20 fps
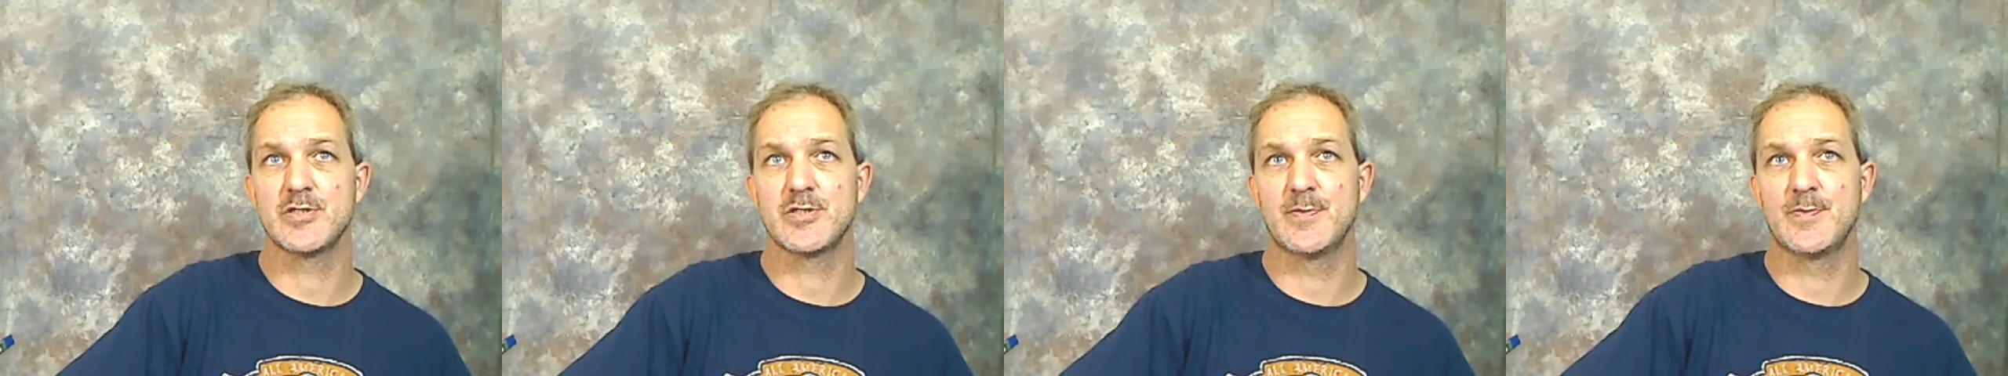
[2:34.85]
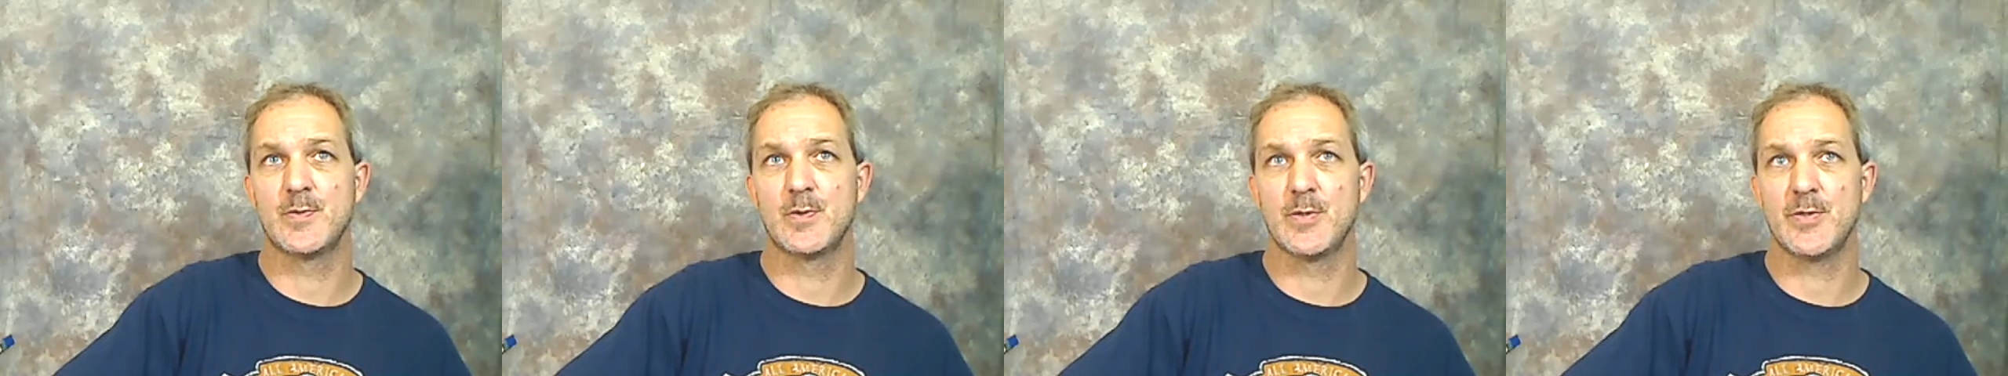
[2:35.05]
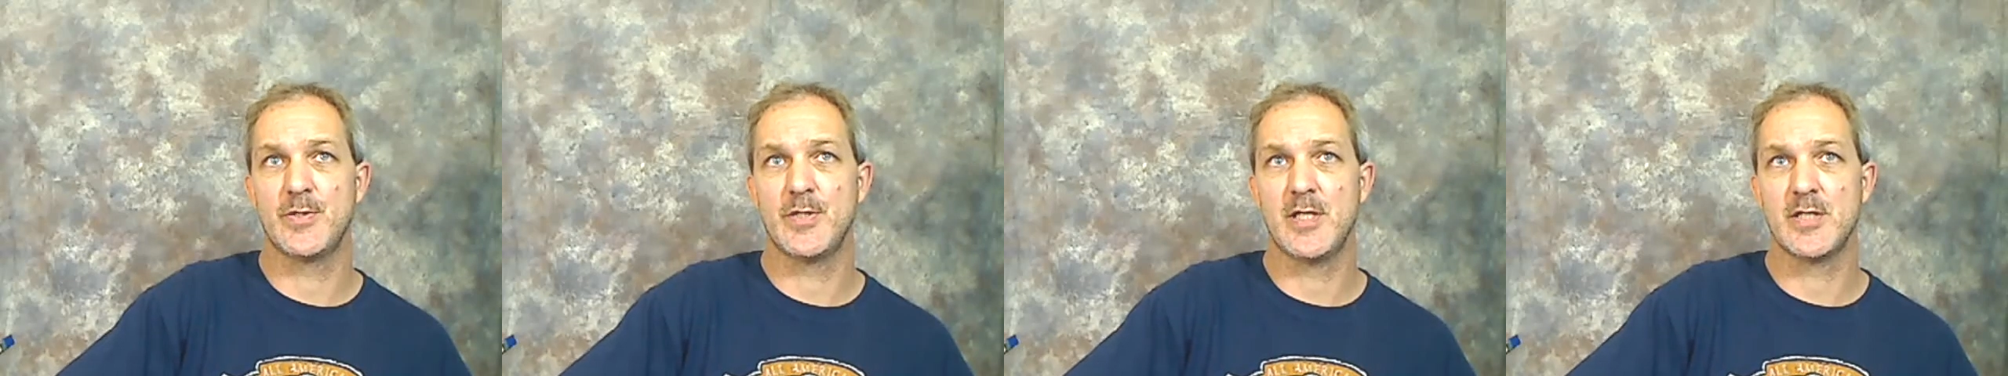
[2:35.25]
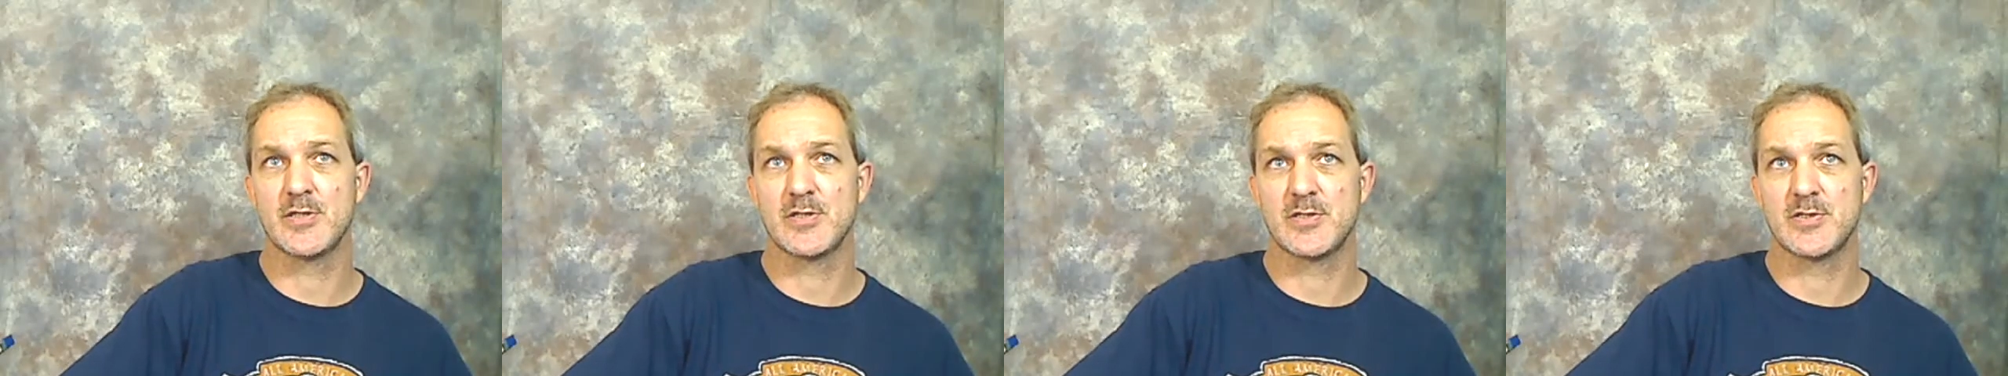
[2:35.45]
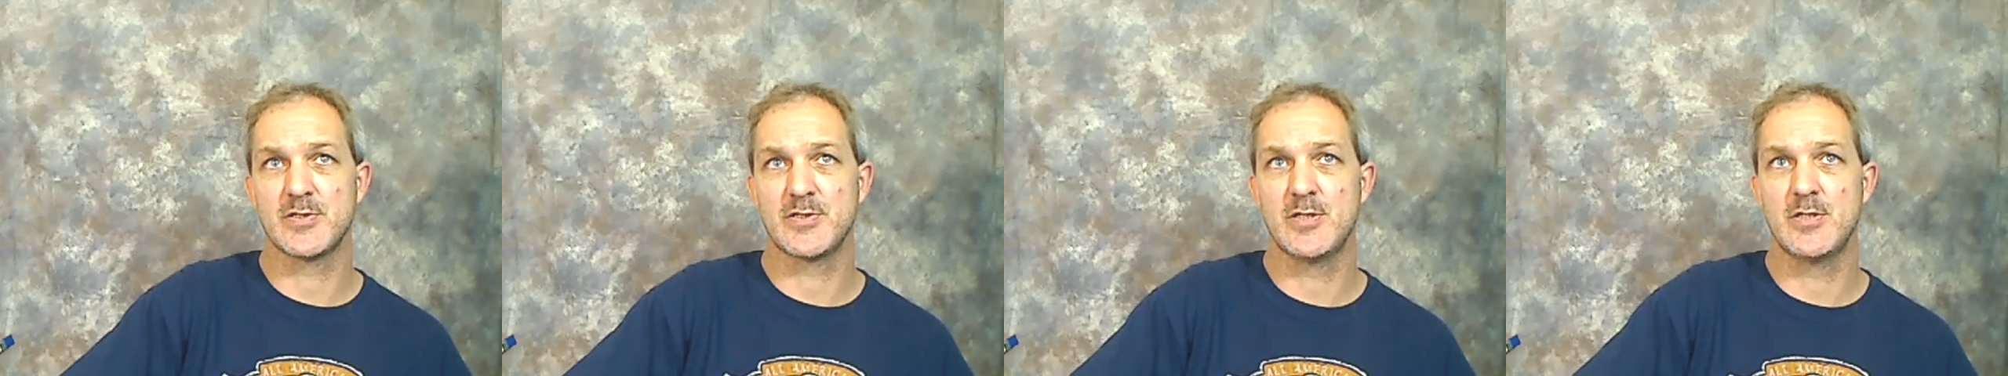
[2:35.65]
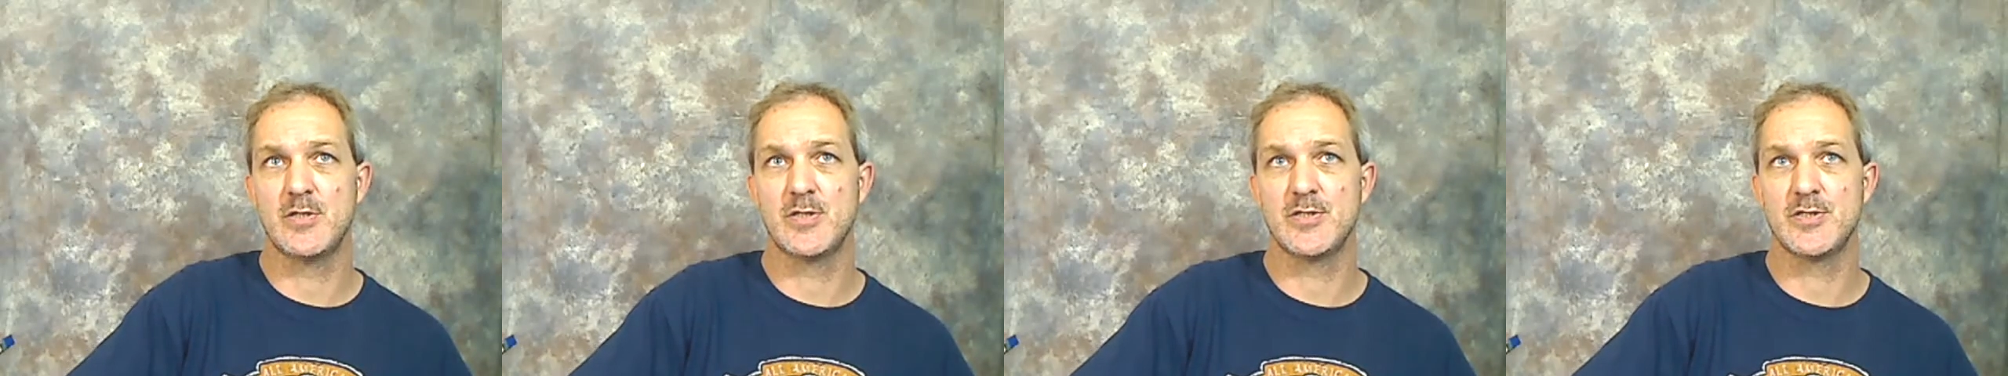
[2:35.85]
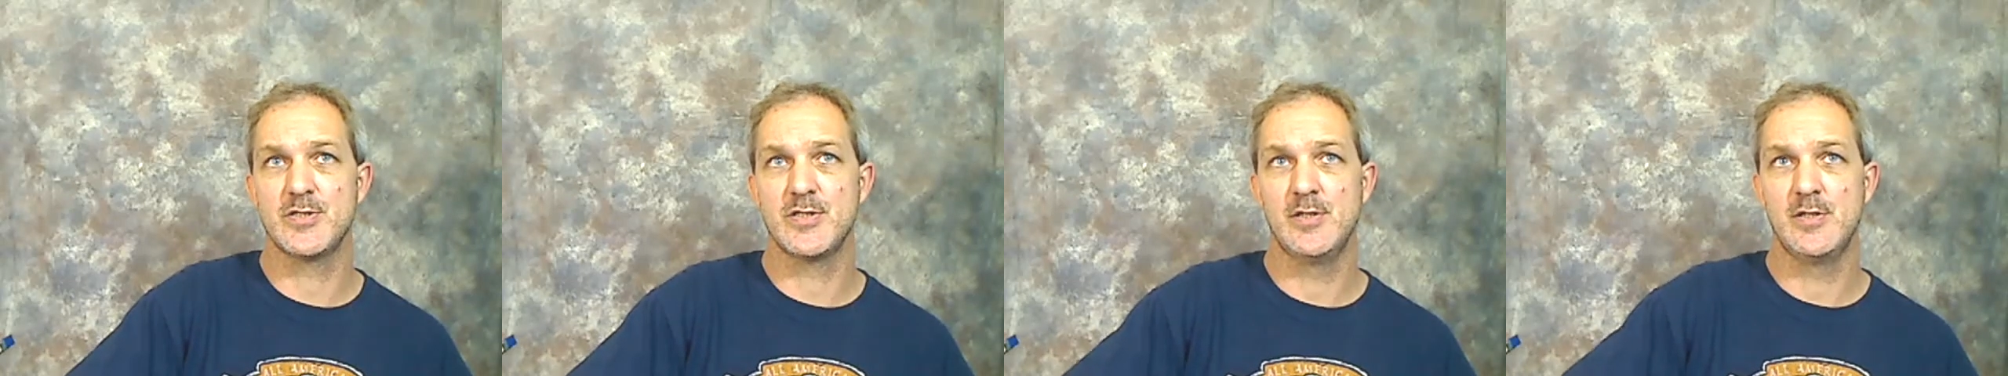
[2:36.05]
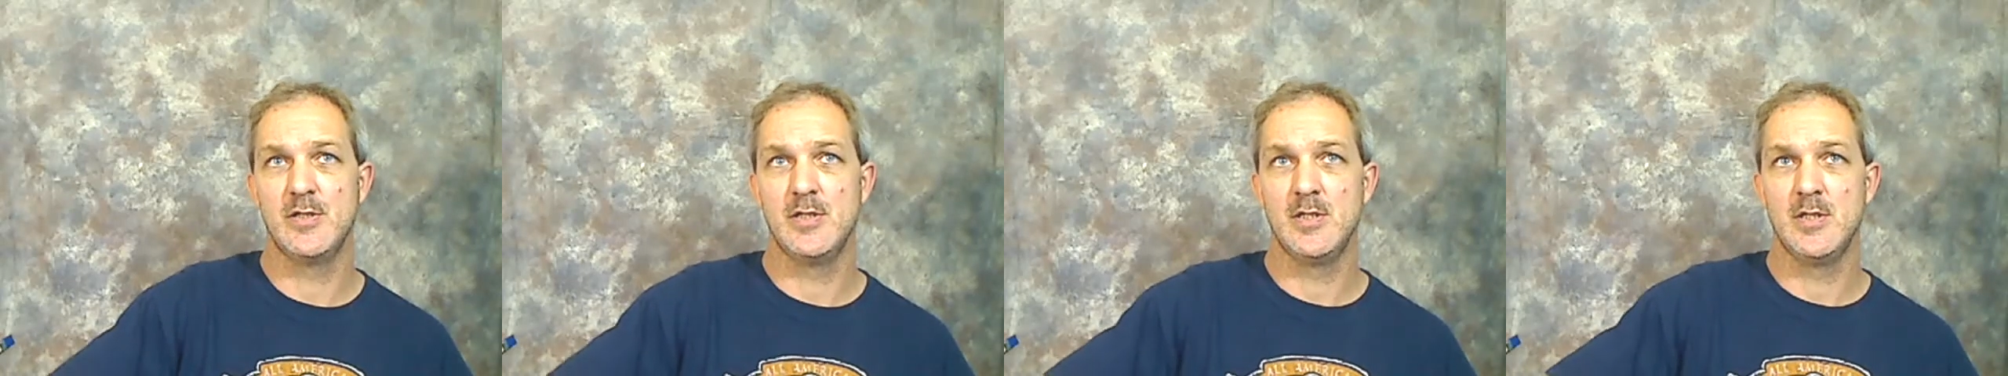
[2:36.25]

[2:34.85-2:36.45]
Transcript: the 4000 series,